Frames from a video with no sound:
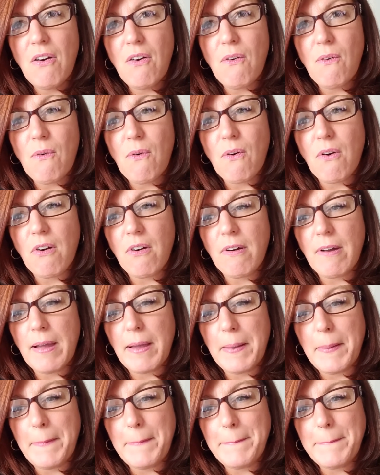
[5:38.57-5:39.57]

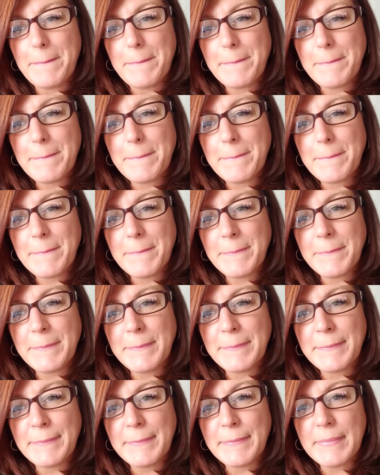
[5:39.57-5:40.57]

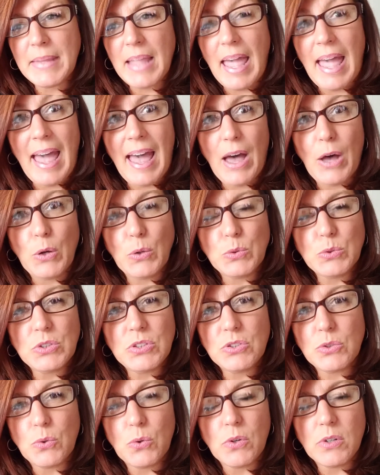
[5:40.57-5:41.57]
a
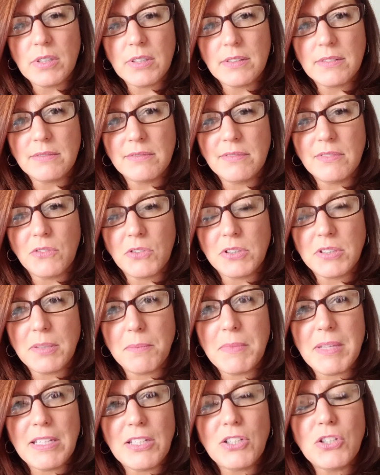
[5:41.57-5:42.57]
house or
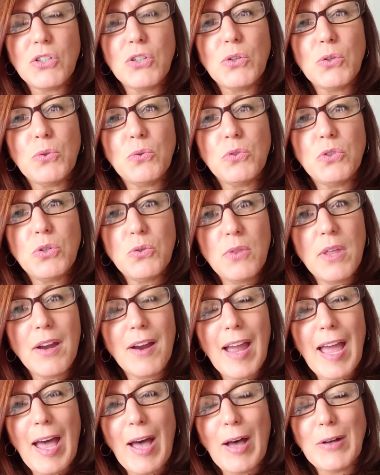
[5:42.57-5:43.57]
something to do to
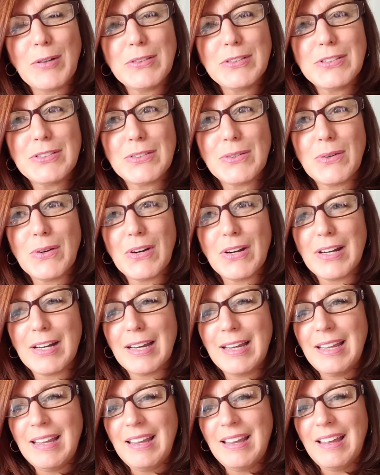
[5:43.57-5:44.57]
their house, or
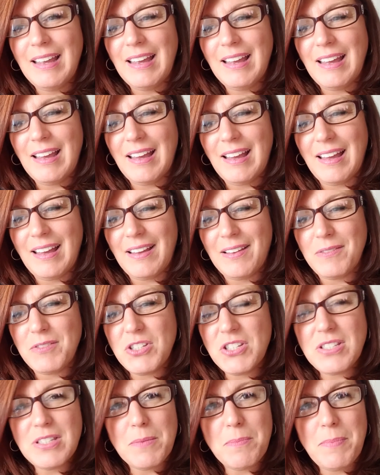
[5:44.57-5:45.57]

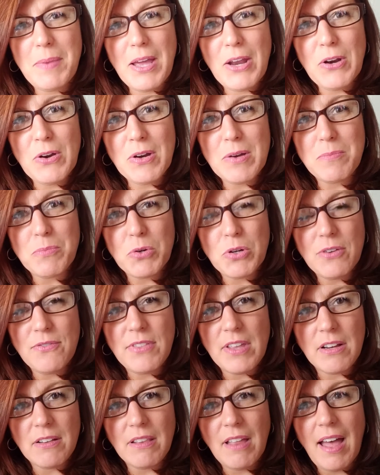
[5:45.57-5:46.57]
just to better improve
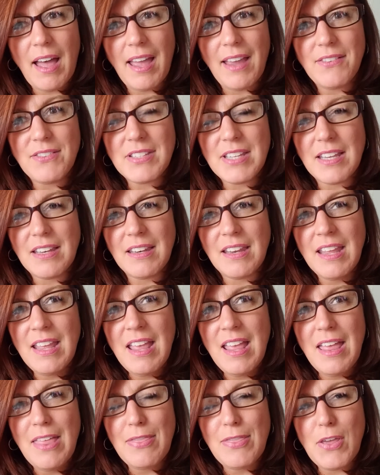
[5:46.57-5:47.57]
their lives. And
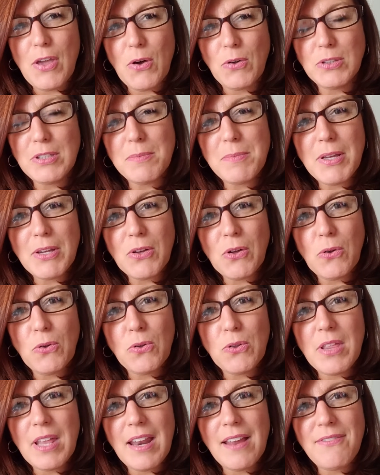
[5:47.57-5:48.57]
the ultimate
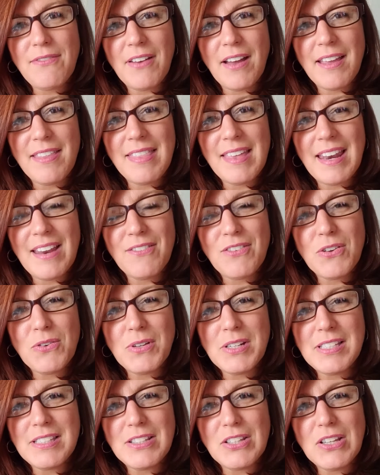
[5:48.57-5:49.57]
goal that I find that
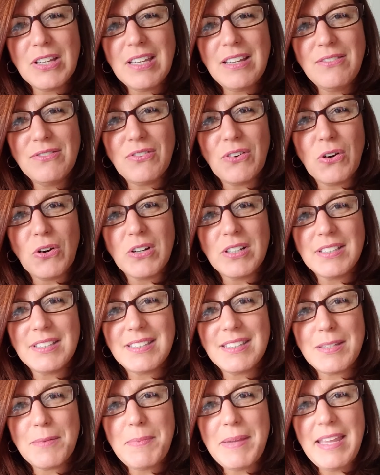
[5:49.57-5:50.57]
everyone is looking for
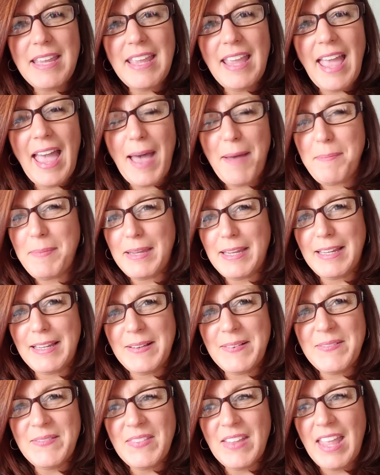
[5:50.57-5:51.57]
is to be happy.
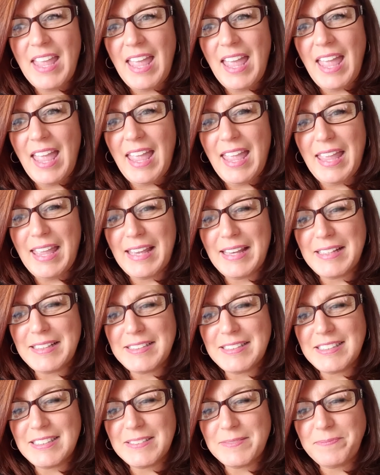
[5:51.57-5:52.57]

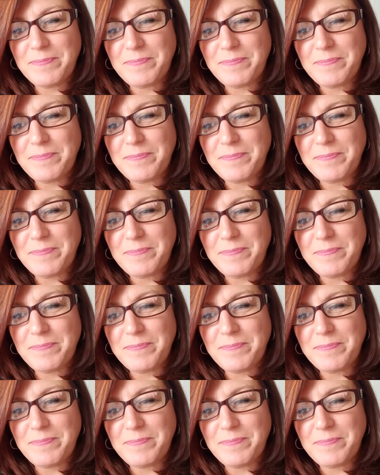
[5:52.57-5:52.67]
And